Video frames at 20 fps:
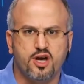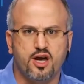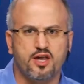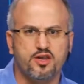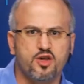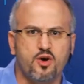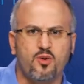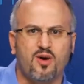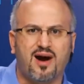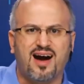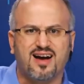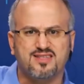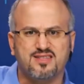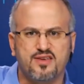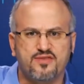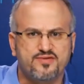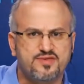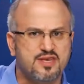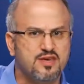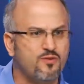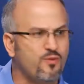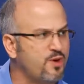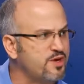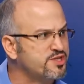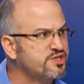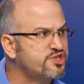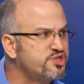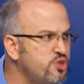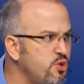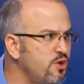I know ActiveSync
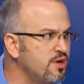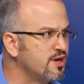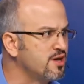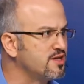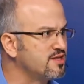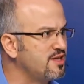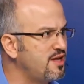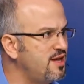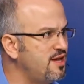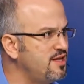was doing it,